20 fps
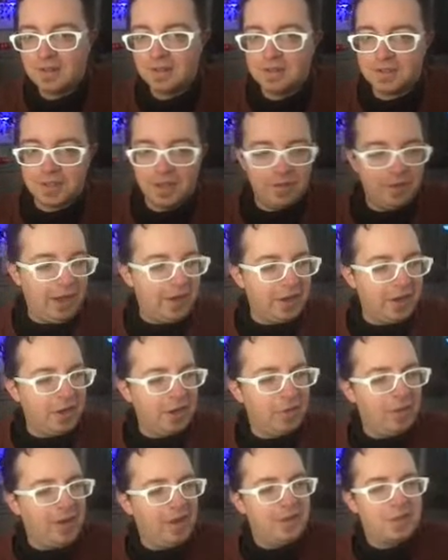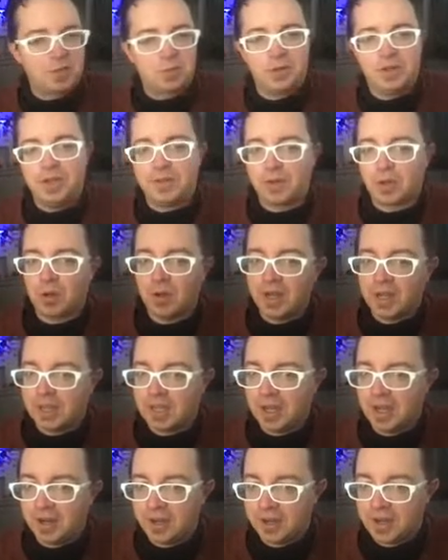So I don't know why this one never quite
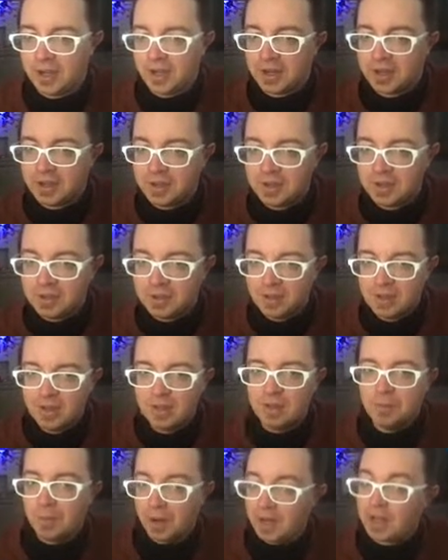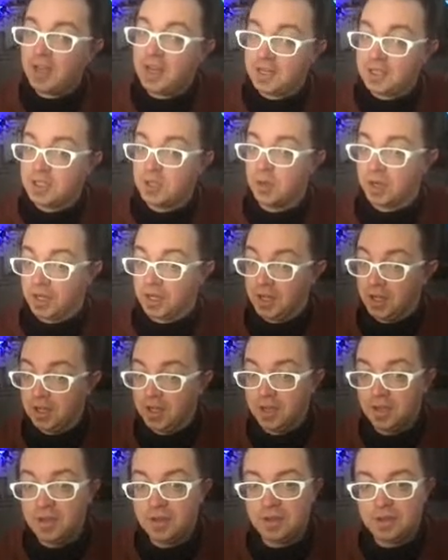caught on, but I like doing it.
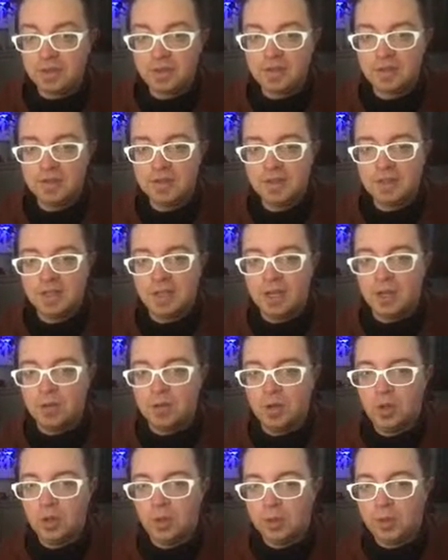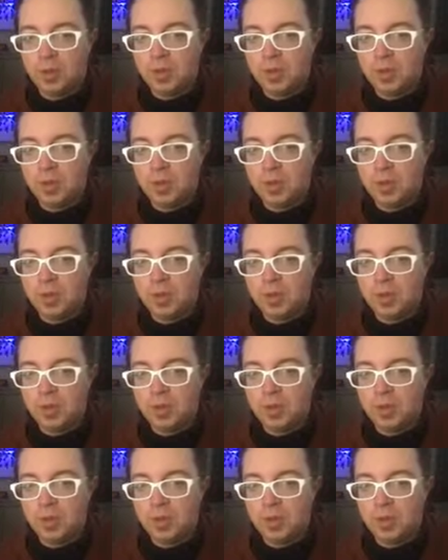Hey, Ruth.